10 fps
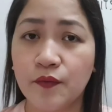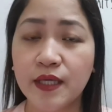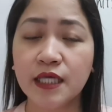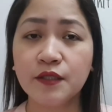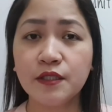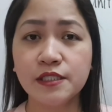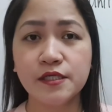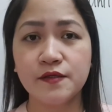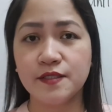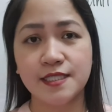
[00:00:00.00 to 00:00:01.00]
We can
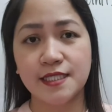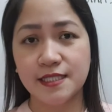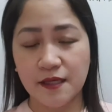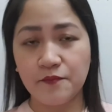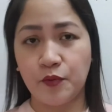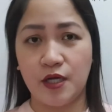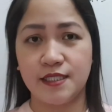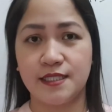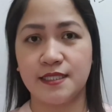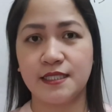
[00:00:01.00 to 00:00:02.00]
also use the same
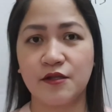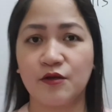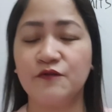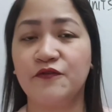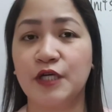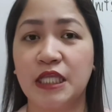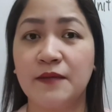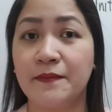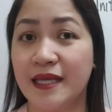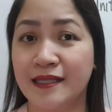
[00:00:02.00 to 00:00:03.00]
process in
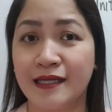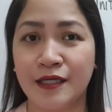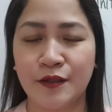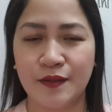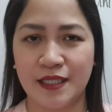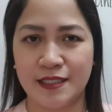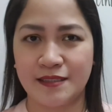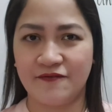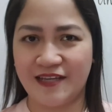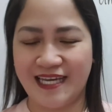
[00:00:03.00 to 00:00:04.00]
converting metric units
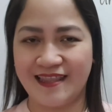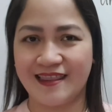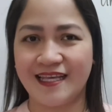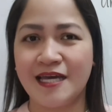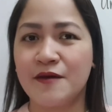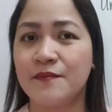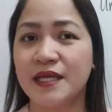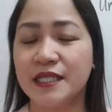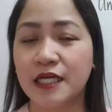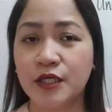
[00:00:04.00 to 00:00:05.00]
of length.
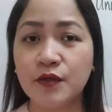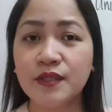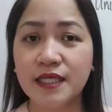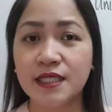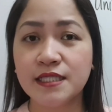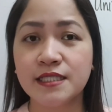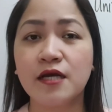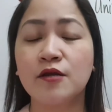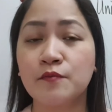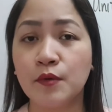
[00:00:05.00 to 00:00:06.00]
Metric units
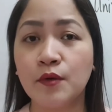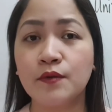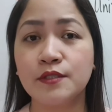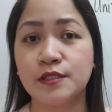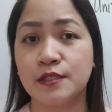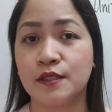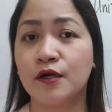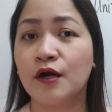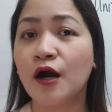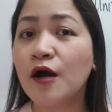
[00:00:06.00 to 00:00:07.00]
are most
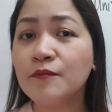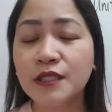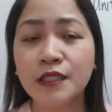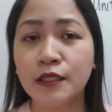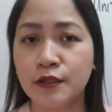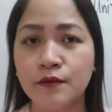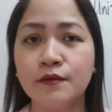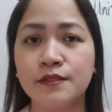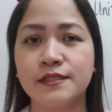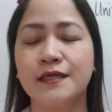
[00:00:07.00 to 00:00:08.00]
commonly
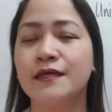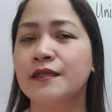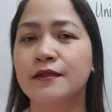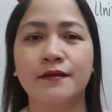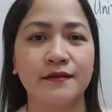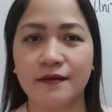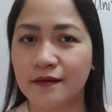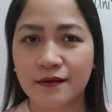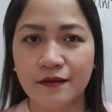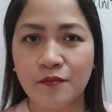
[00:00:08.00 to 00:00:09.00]
used in
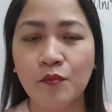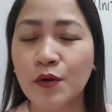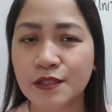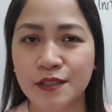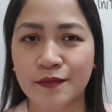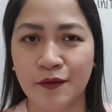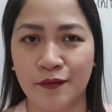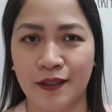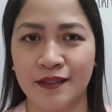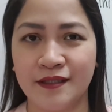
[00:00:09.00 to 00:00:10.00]
most of the
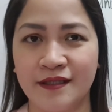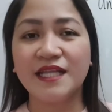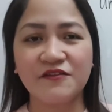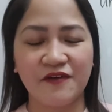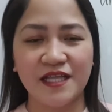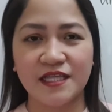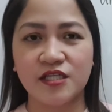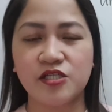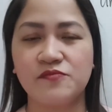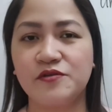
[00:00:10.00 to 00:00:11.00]
world. One
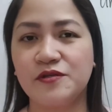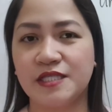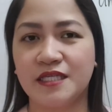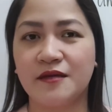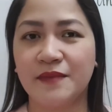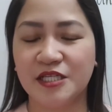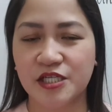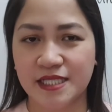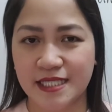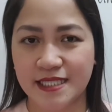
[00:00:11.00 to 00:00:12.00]
advantage of using the
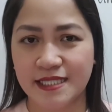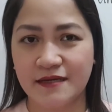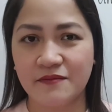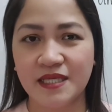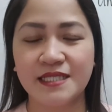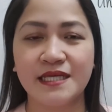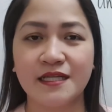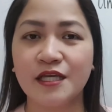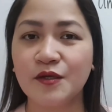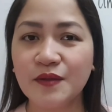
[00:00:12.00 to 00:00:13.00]
metric system is that
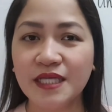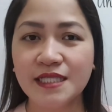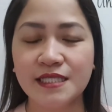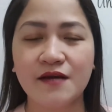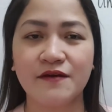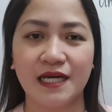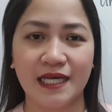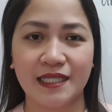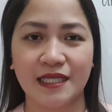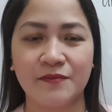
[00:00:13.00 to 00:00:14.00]
the units are
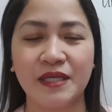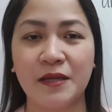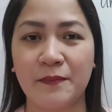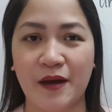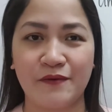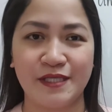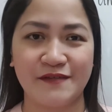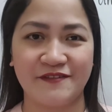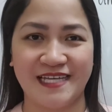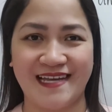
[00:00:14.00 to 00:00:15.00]
related by the powers
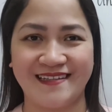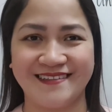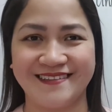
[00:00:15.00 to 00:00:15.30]
of 10.